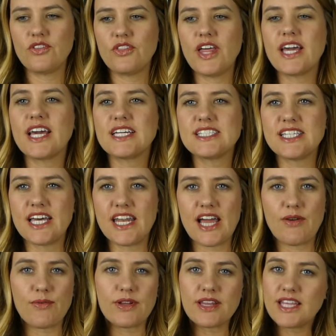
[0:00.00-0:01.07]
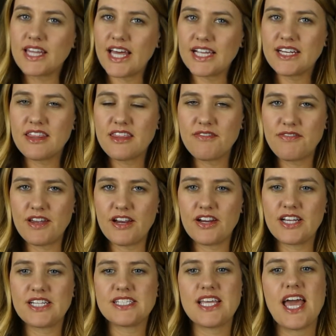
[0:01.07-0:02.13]
Like I said, I really liked the
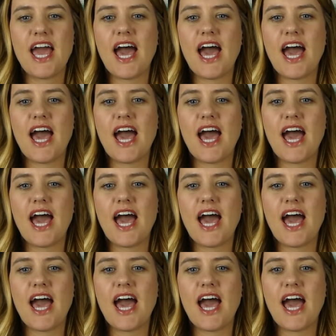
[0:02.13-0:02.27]
fairies,